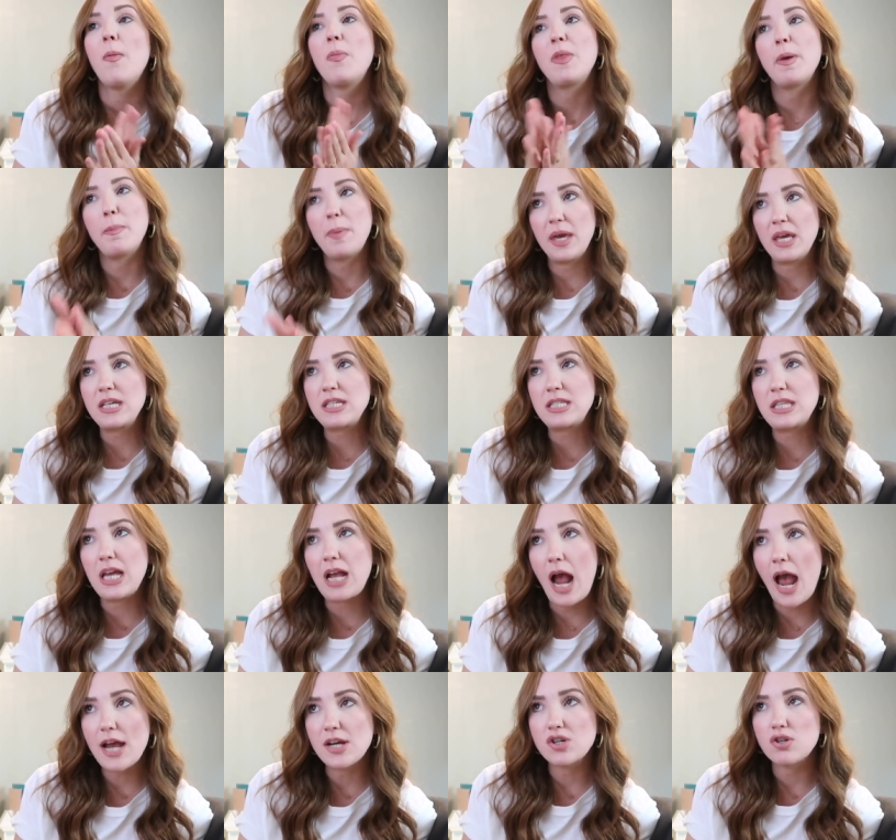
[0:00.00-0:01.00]
The biggest
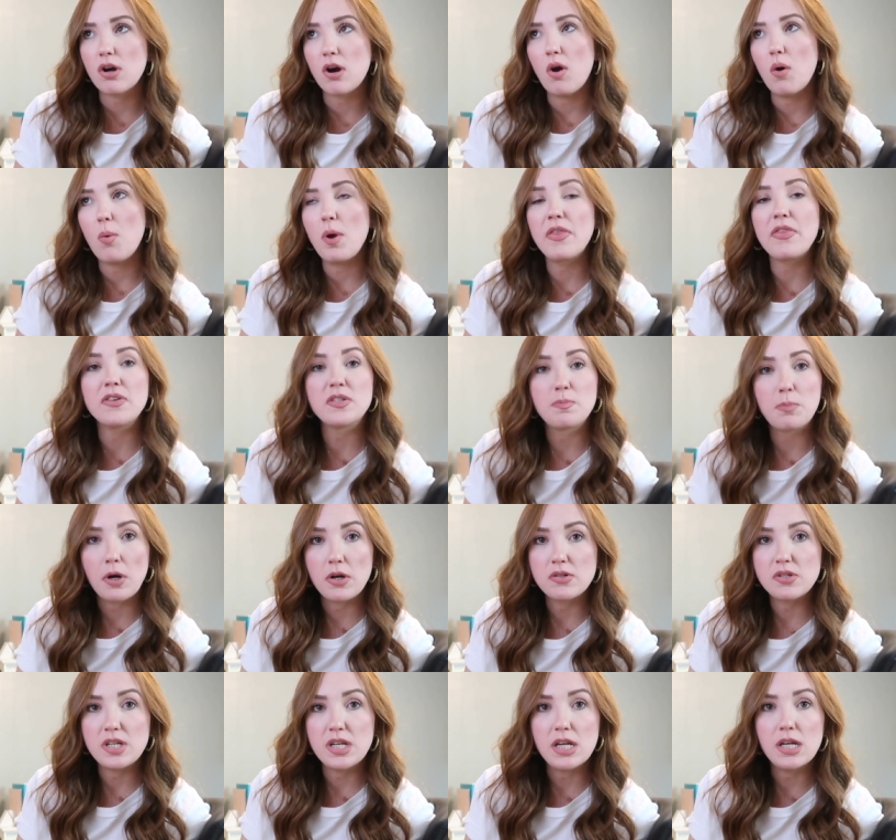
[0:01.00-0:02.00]
thing I struggle with is
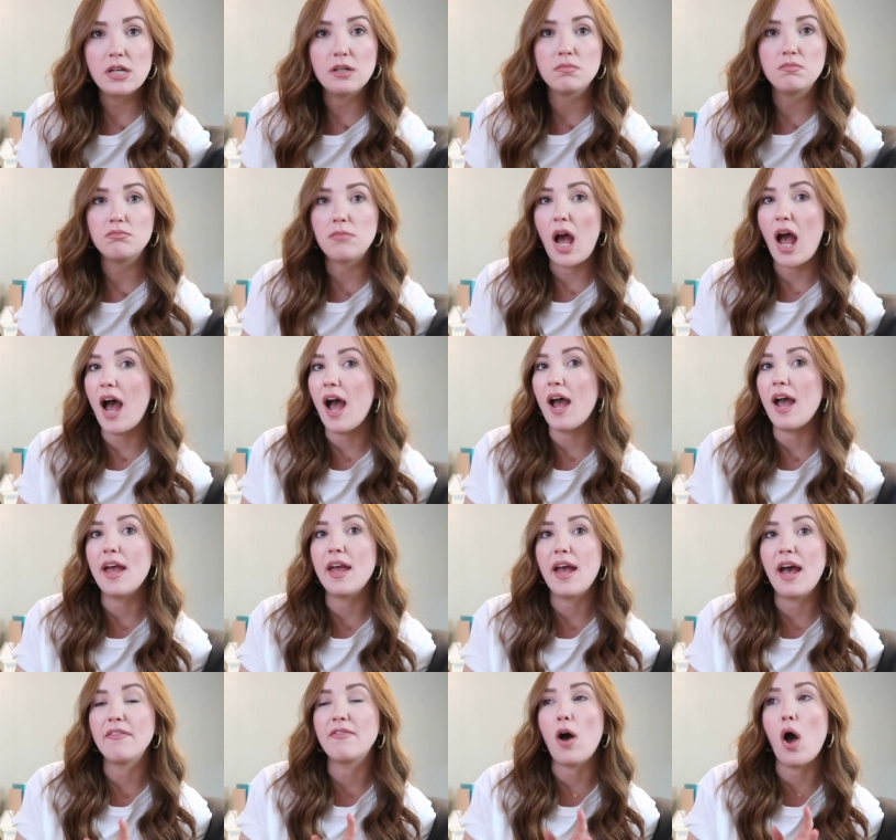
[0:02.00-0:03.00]
protein.
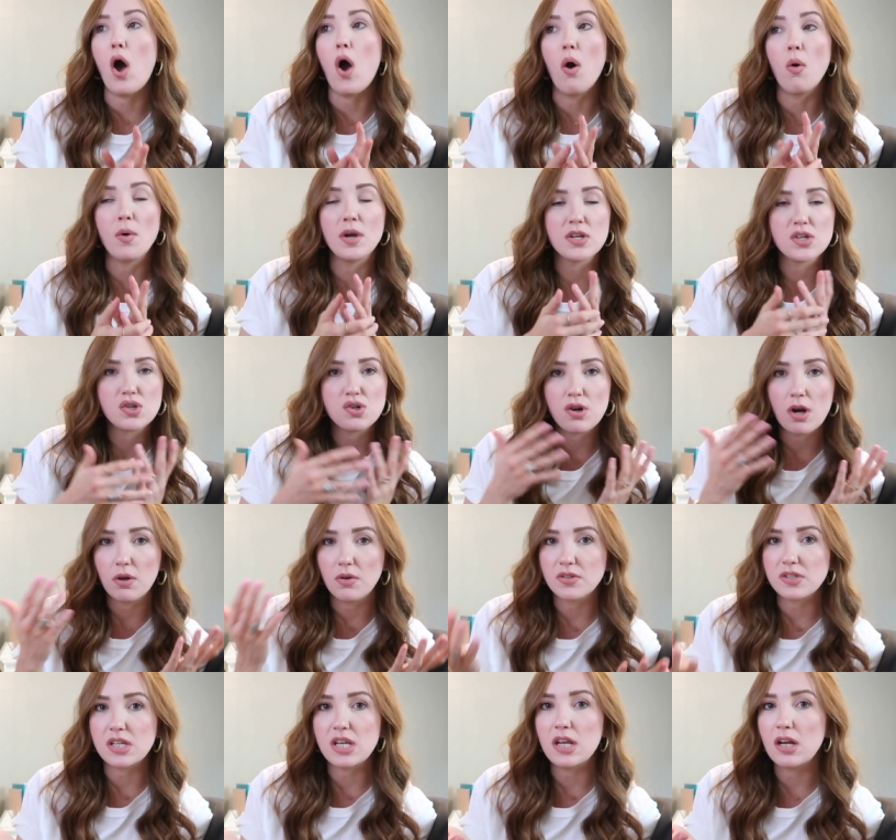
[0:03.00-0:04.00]
I have always
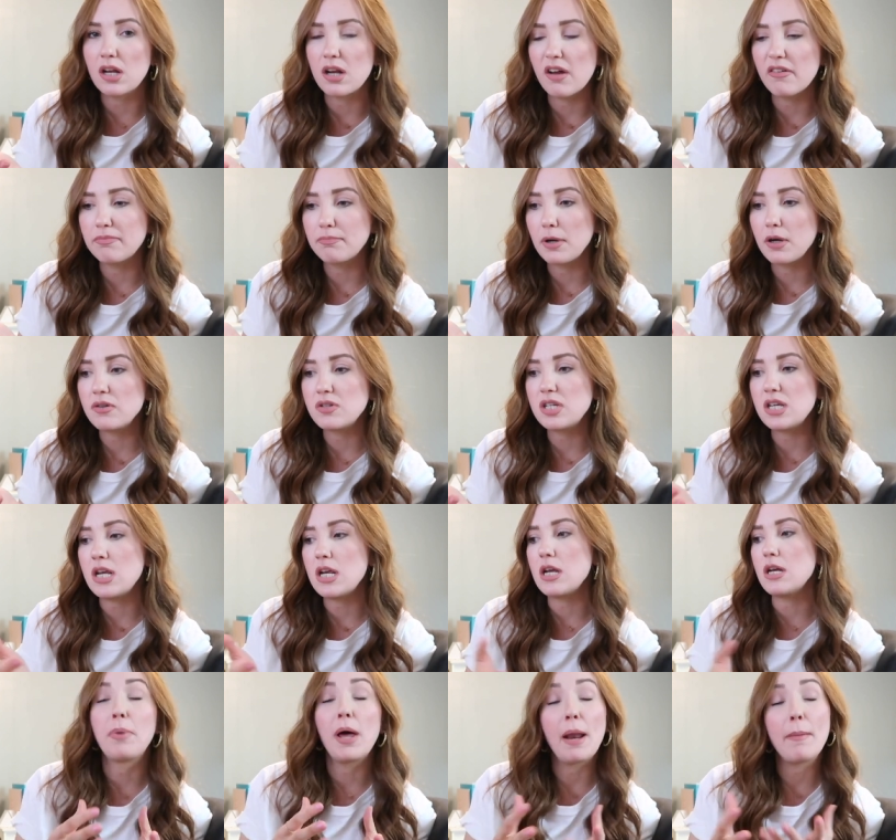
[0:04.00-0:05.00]
struggled to eat enough
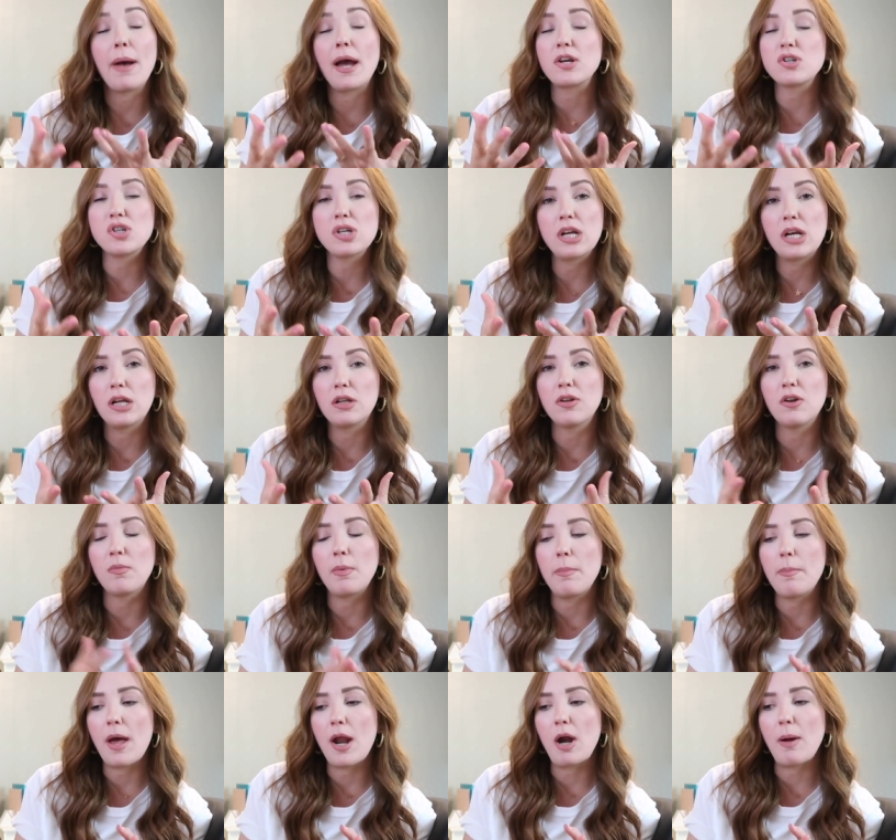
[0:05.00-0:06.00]
protein, but I'm actually getting a little
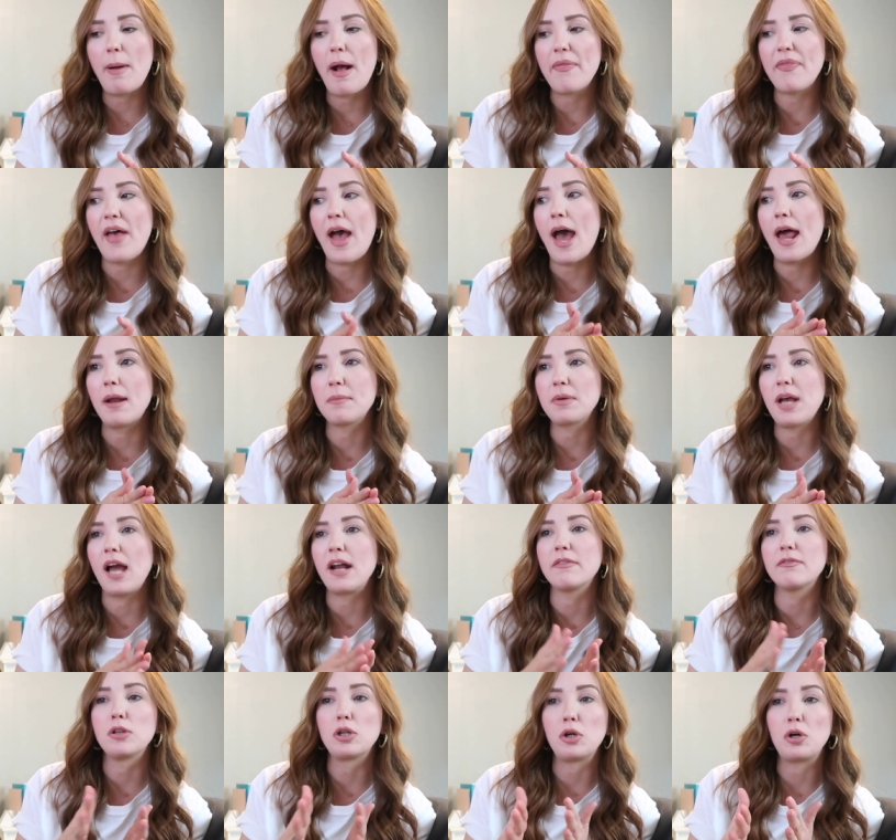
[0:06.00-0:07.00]
bit better about that. I'm
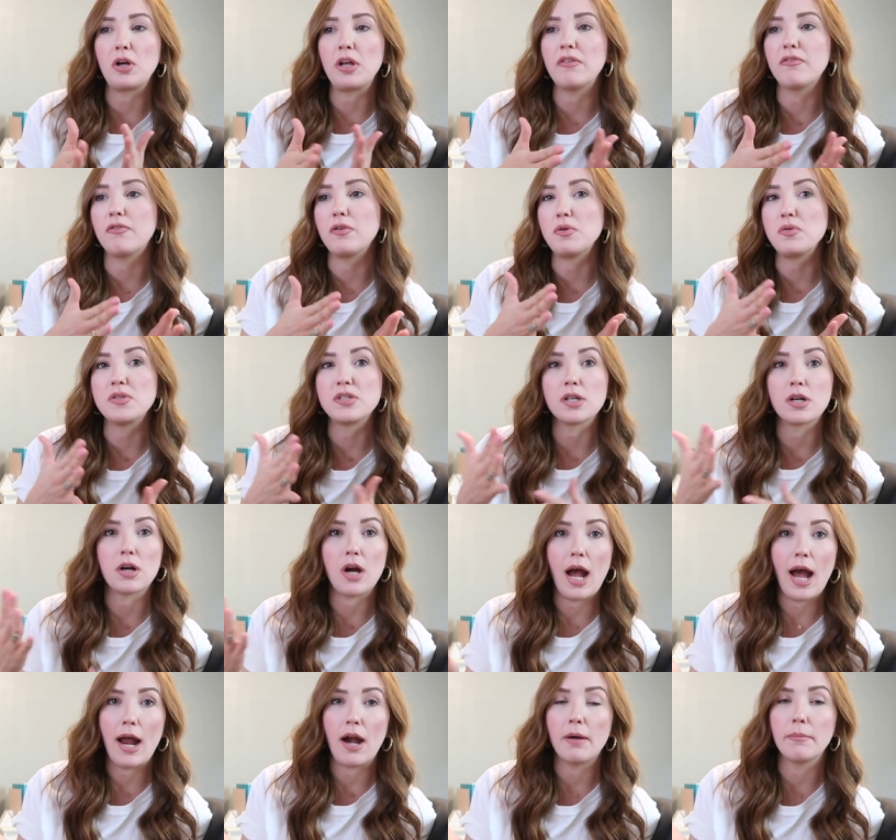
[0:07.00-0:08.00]
kind of learning foods that are
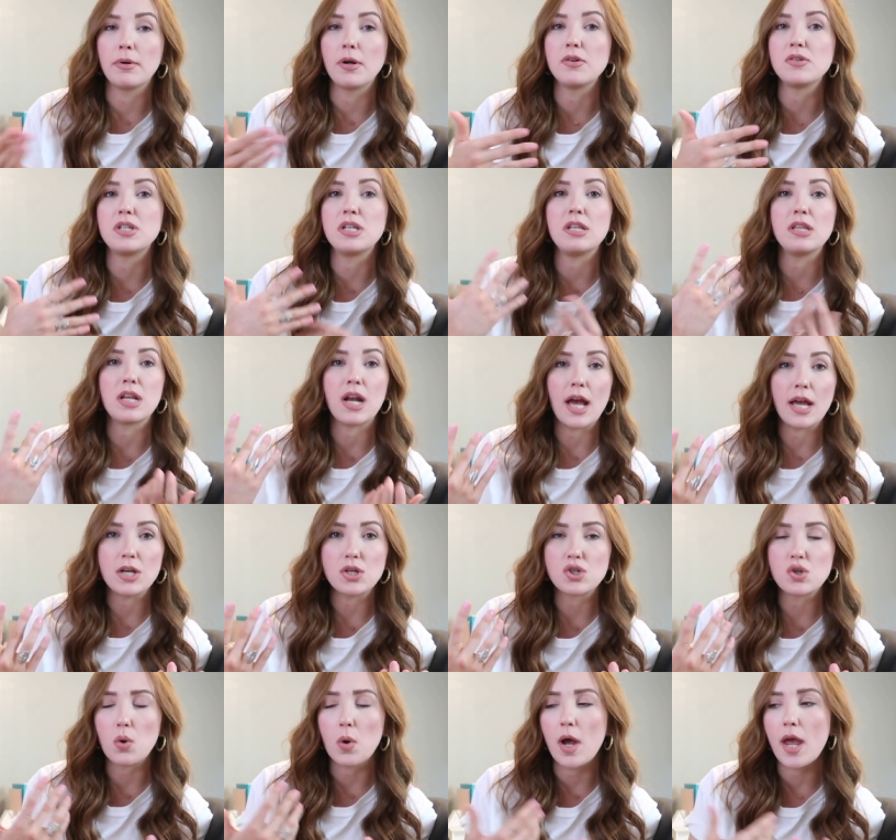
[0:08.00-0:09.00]
higher in protein that I
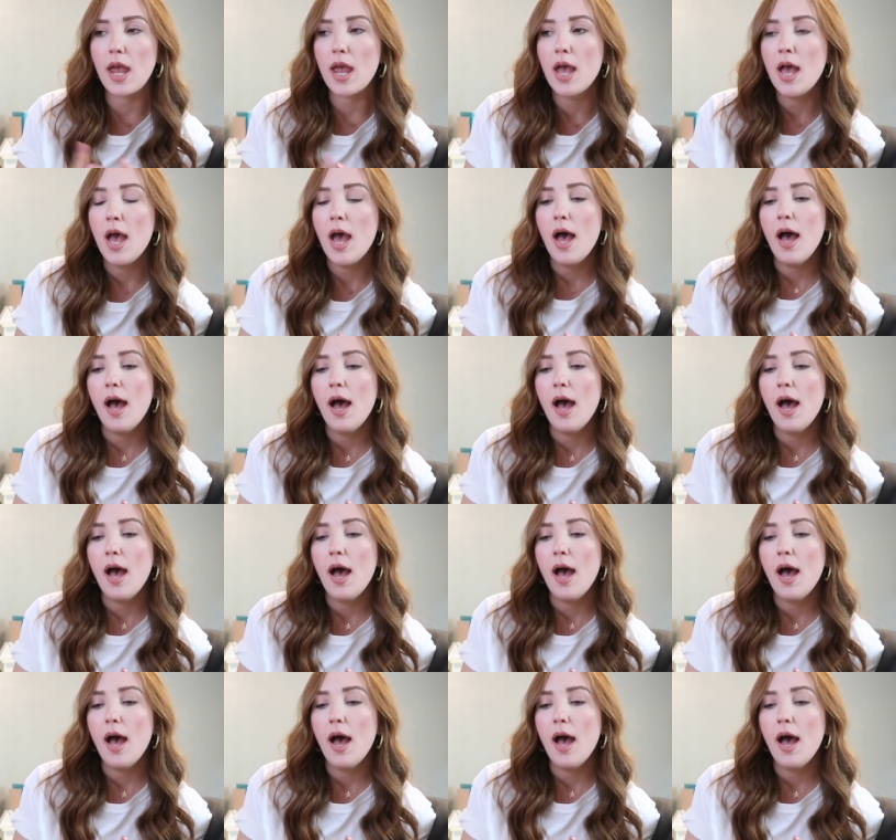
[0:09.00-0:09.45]
enjoy.